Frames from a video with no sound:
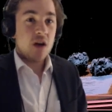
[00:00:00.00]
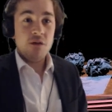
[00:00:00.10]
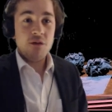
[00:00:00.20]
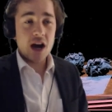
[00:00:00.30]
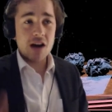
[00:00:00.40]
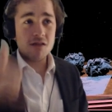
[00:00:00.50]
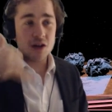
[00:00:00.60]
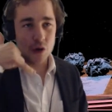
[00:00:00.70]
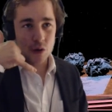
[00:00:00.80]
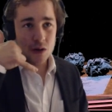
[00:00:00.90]
Phone
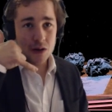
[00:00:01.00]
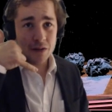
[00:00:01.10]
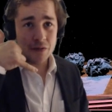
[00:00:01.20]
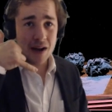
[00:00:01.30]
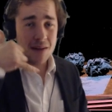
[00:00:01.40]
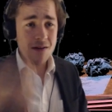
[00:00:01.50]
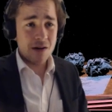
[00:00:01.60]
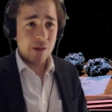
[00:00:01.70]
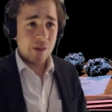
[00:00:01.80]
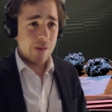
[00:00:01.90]
call from
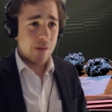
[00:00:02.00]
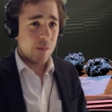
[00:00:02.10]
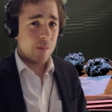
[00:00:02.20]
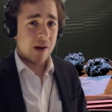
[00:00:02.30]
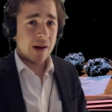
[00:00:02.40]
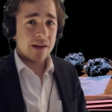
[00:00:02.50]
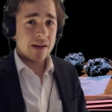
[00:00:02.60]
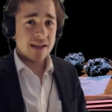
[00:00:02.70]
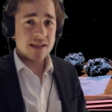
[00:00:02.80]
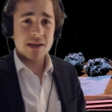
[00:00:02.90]
home.
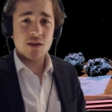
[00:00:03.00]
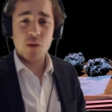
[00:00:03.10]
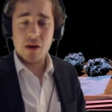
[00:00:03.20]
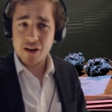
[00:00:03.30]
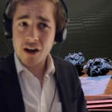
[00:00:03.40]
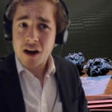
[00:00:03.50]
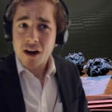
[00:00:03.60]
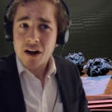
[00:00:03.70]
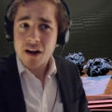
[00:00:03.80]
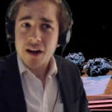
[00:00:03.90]
Is it your mother?
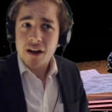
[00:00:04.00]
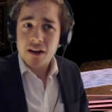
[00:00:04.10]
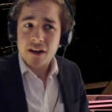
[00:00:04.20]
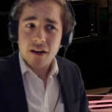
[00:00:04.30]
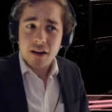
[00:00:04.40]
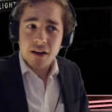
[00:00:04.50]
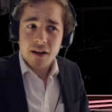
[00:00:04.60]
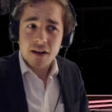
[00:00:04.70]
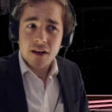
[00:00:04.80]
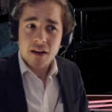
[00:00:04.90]

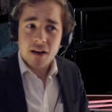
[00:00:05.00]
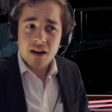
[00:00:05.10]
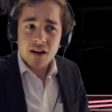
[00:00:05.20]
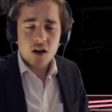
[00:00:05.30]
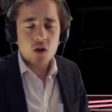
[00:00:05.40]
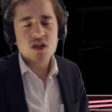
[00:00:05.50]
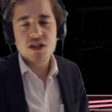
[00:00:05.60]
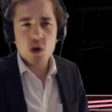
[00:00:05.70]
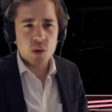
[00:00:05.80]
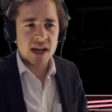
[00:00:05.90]
Oh, hello. It's
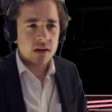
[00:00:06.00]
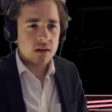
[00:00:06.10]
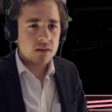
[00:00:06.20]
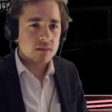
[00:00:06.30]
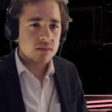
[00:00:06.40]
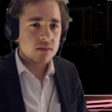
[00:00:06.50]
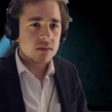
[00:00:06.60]
you oh, again. Hey there, night